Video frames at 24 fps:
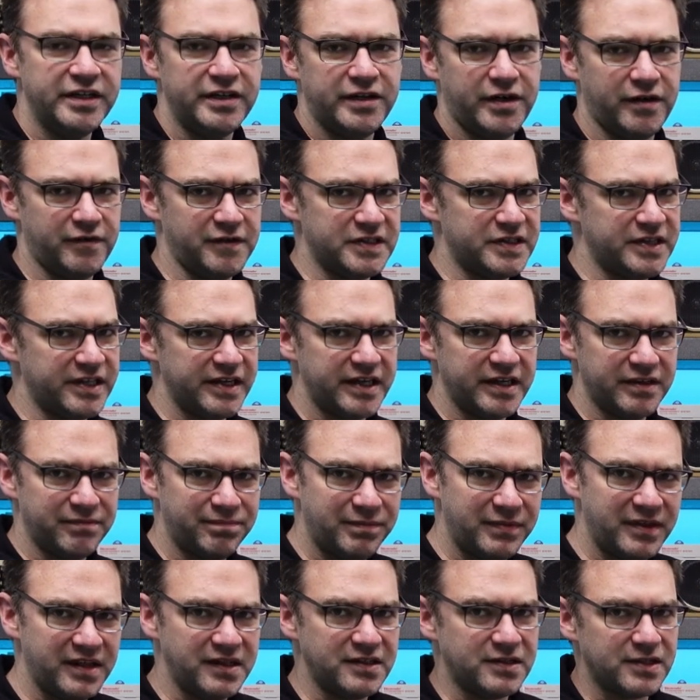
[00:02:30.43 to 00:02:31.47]
Obviously,
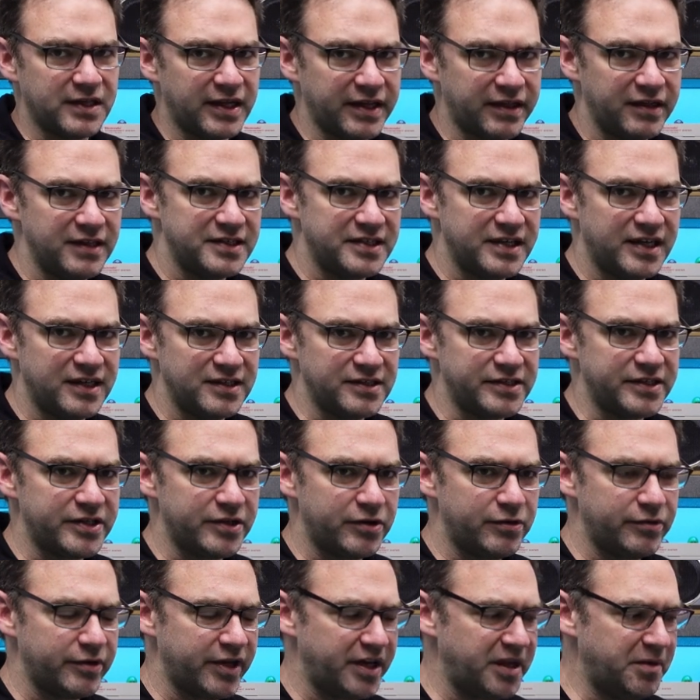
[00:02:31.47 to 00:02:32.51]
things like this aren't
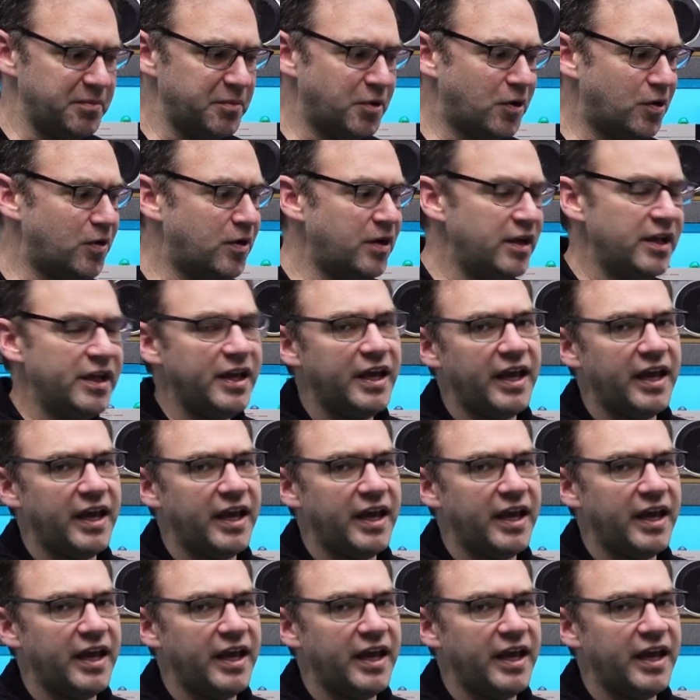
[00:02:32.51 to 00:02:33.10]
sold anymore.